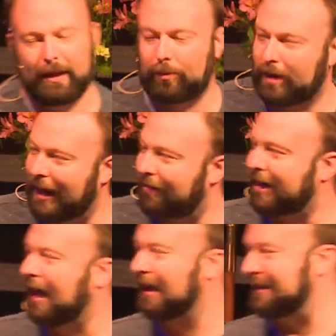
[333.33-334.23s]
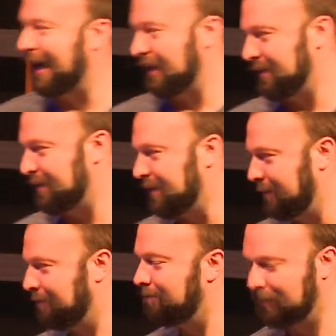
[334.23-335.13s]
We're going to have a contest,
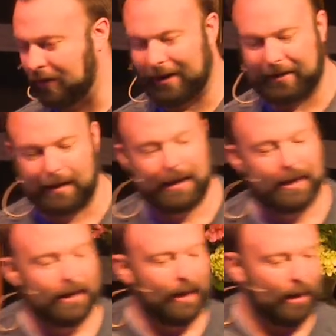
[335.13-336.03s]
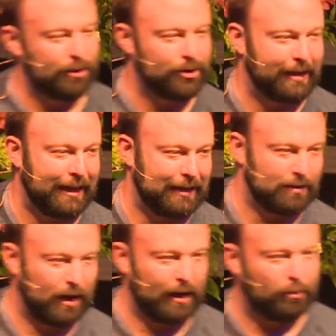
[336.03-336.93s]
all right? I want you to get
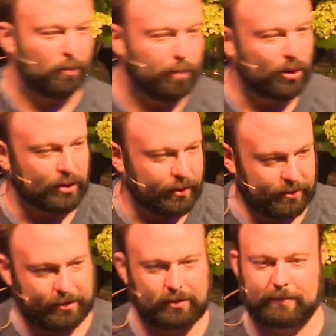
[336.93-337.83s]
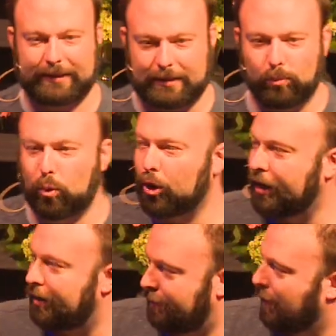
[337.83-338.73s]
a couple bulls, get some wood,
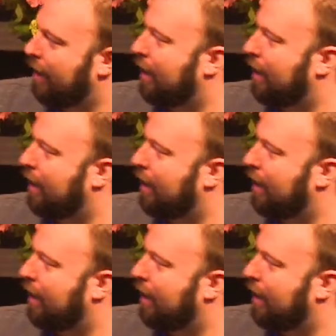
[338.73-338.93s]
and